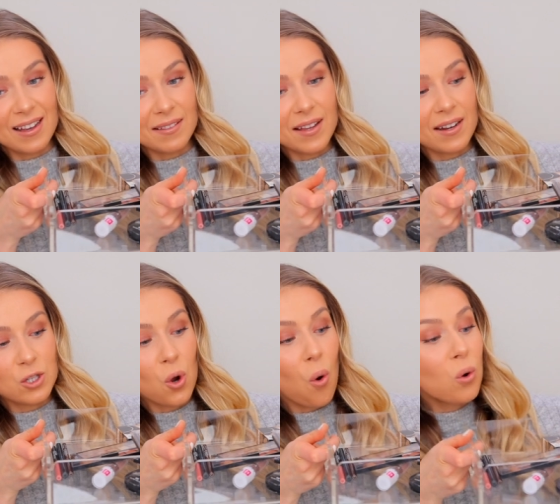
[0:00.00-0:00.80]

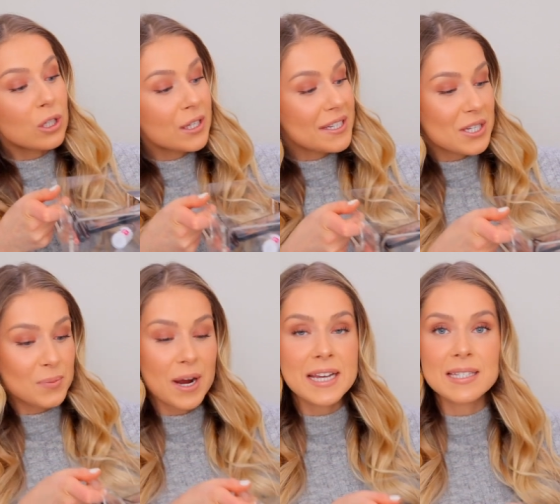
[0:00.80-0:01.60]
that totally
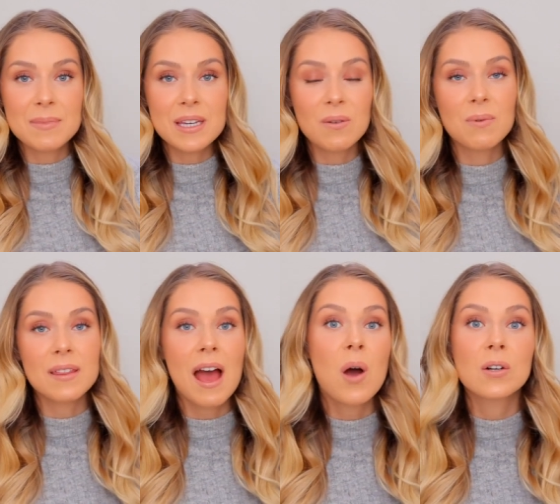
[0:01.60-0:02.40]
surprised me
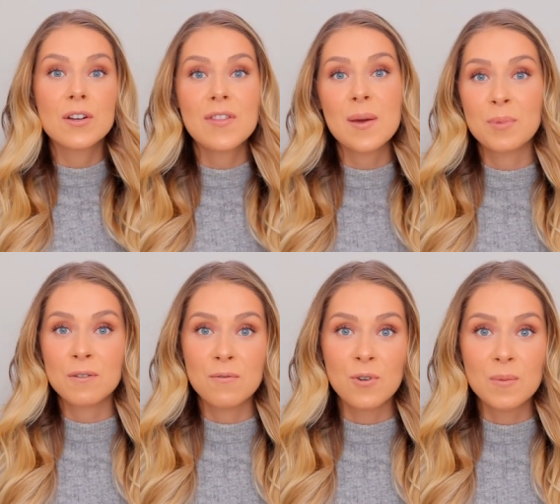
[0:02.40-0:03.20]
with how good they
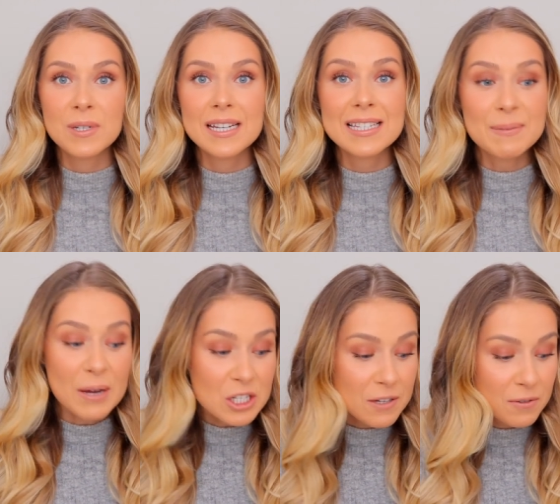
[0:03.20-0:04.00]
performed,
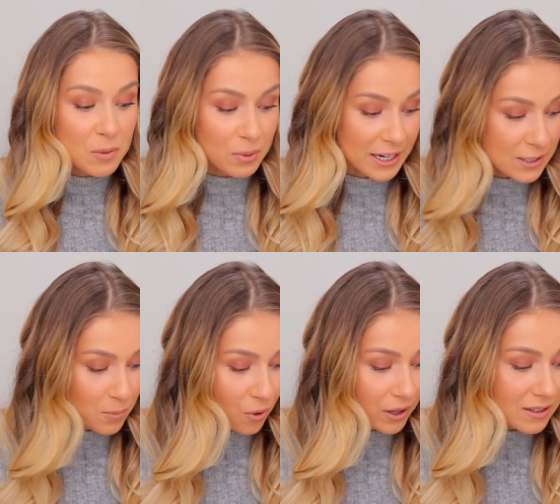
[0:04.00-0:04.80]
especially for the price
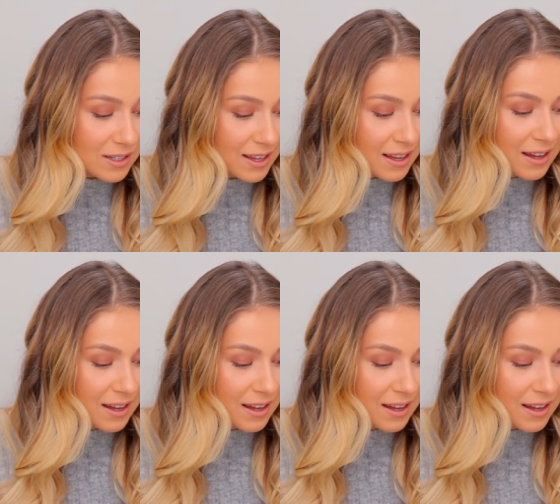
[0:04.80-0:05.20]
point.